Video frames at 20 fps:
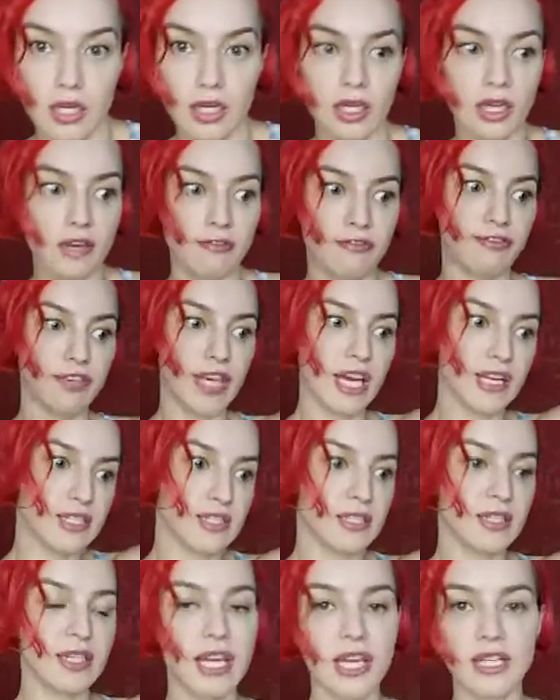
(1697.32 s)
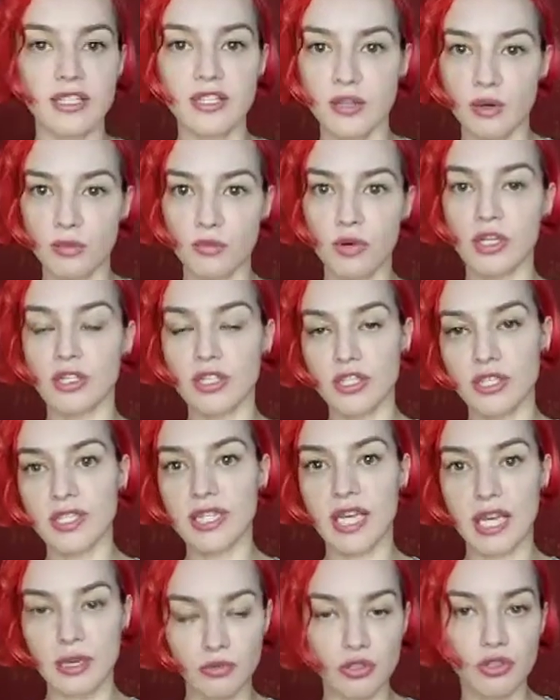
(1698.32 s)
If yesterday someone just
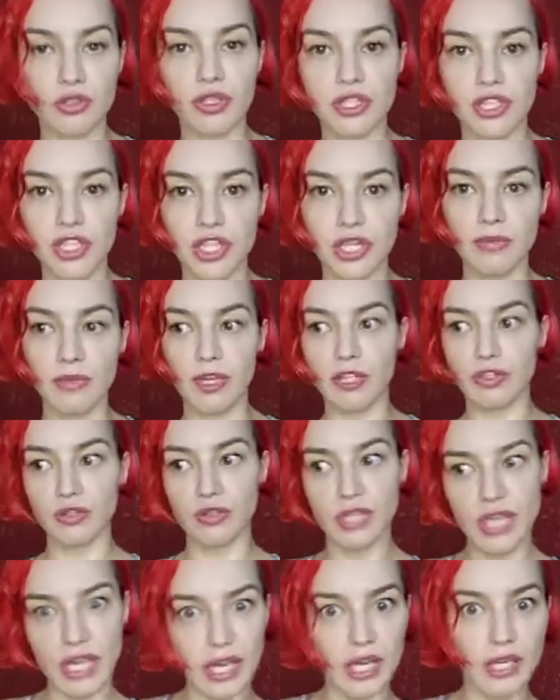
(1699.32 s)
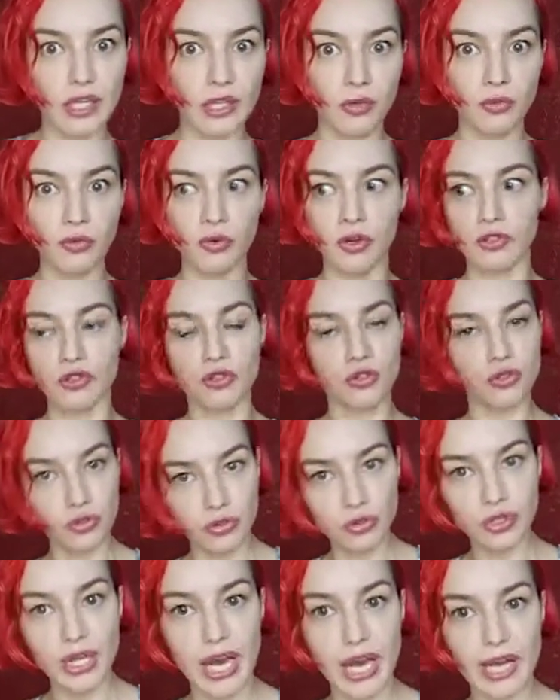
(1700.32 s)
came to the gym and today you want to
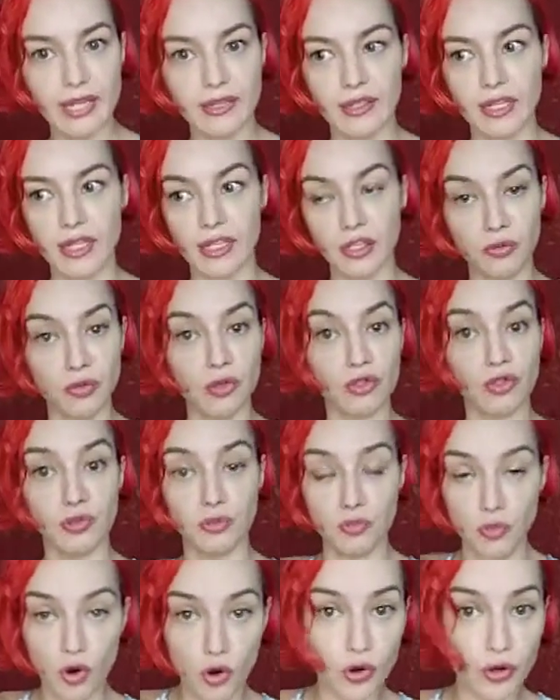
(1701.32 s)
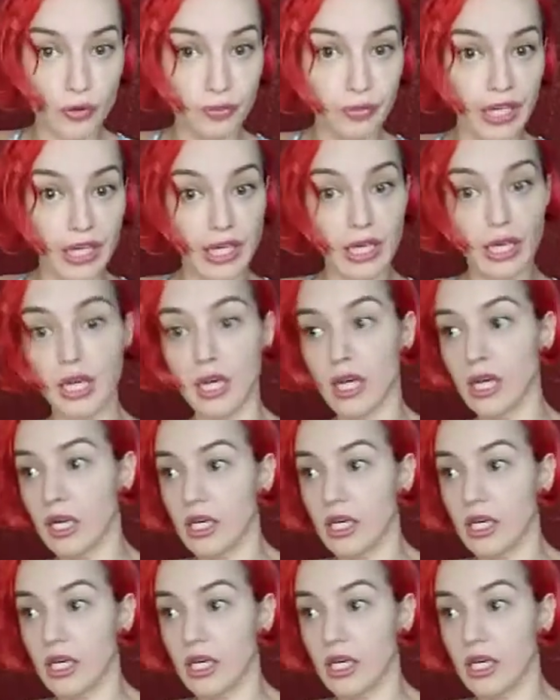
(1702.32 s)
do that and you want to mock me,